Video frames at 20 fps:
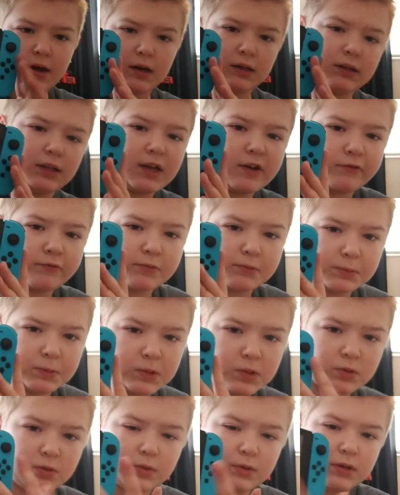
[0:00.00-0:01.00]
left
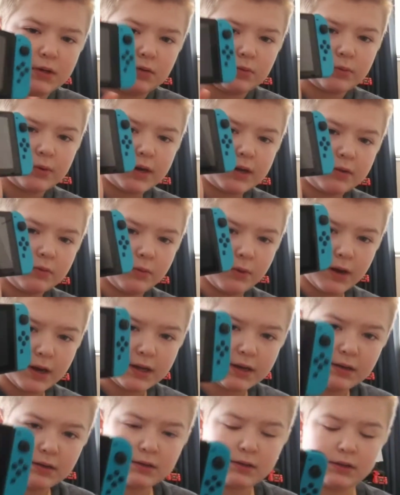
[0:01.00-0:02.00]
blue and a right
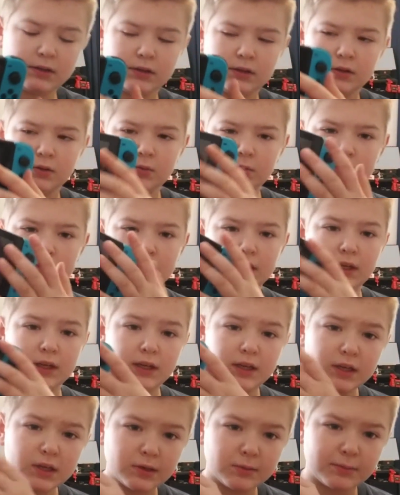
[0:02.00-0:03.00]
red. With the
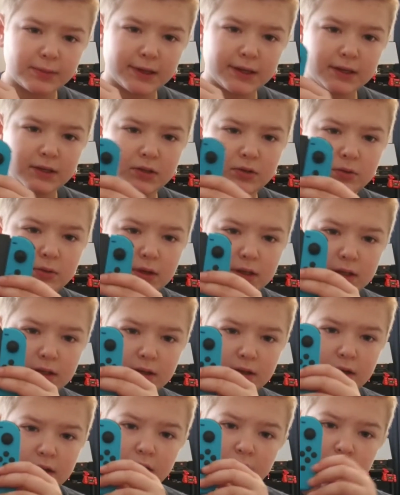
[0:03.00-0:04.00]
neon pack, you get
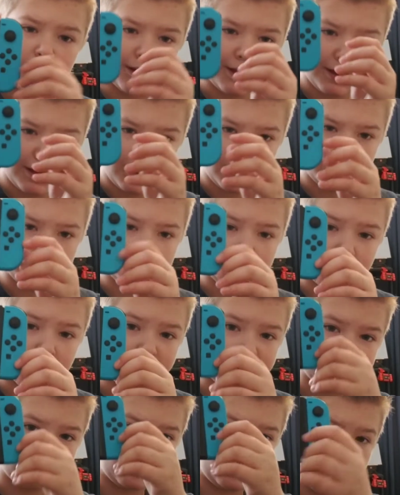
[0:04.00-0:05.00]
a
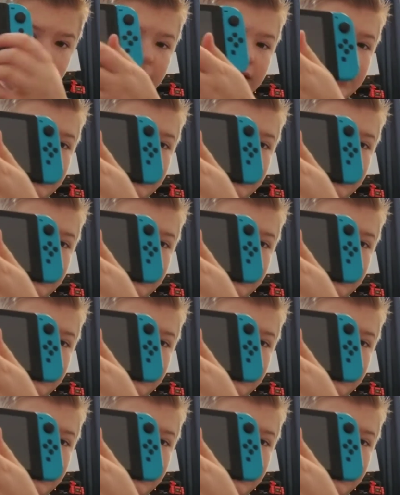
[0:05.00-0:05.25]
left red